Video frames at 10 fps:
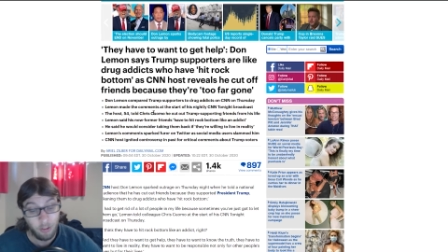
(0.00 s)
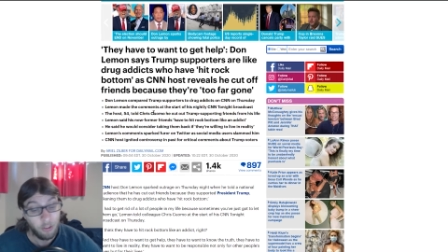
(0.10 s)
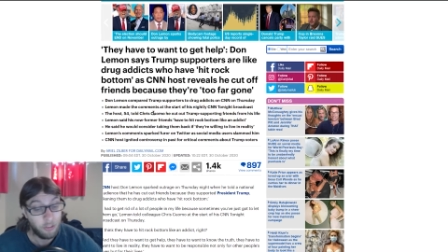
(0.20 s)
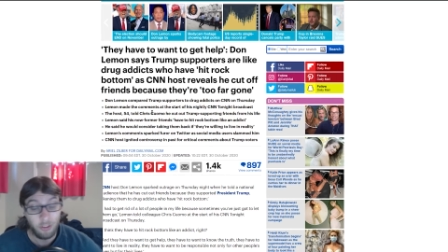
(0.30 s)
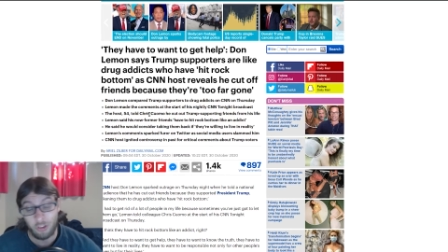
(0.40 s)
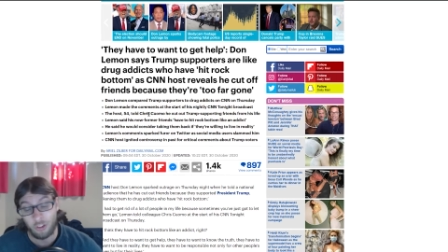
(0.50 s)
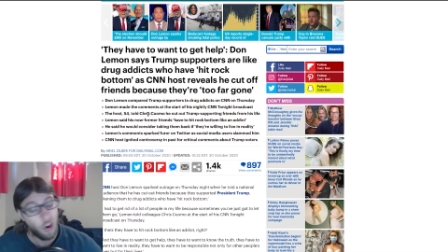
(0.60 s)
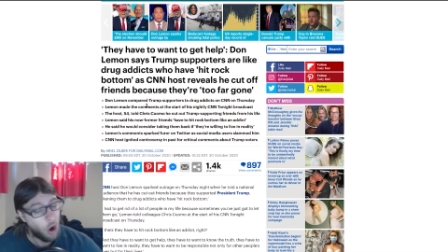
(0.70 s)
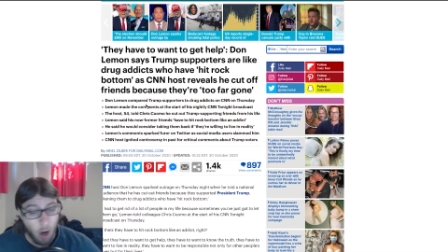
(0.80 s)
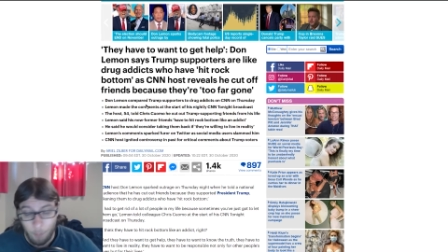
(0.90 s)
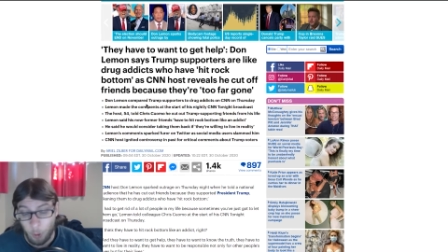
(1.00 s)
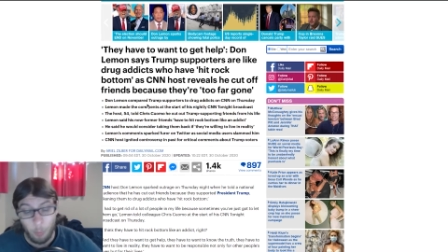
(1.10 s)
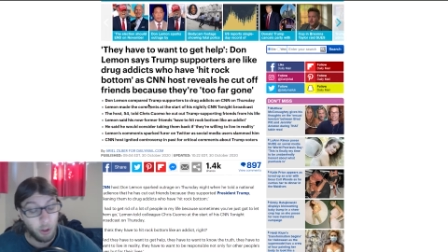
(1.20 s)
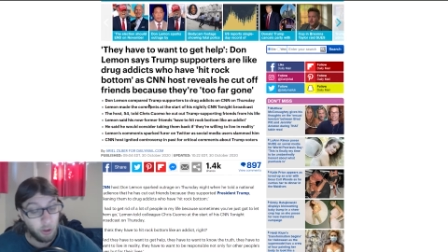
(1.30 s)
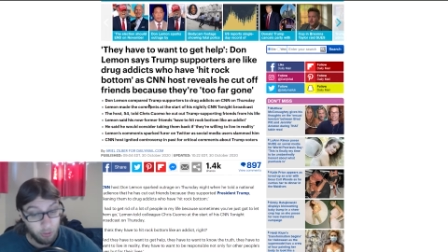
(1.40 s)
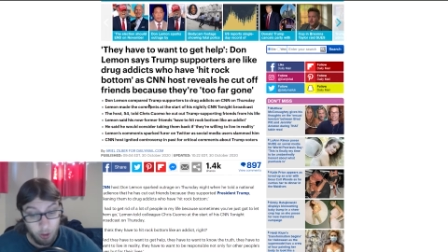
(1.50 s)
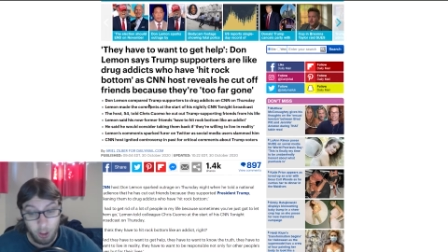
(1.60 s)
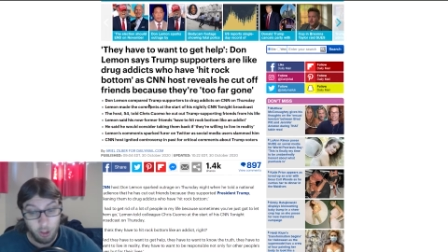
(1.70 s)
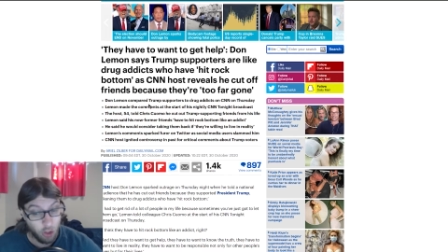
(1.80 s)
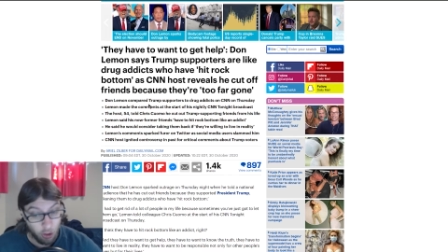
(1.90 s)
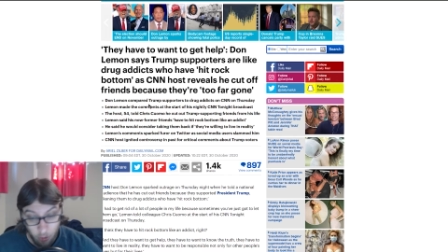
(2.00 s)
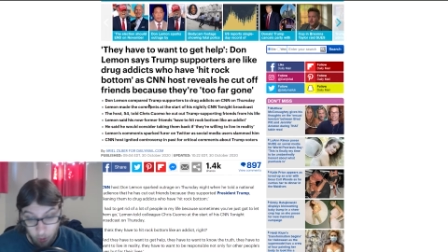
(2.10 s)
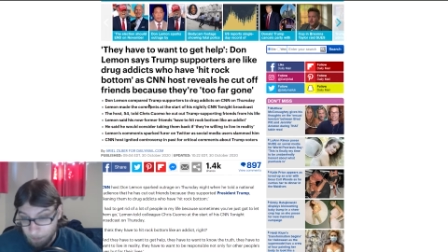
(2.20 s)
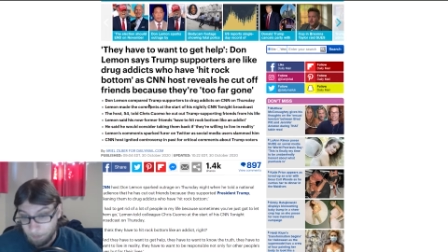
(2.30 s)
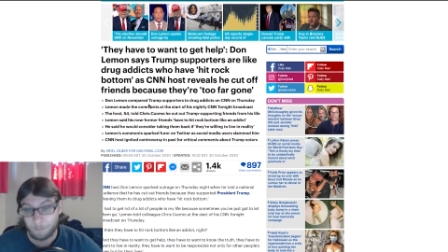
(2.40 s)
He's just an awful person in general.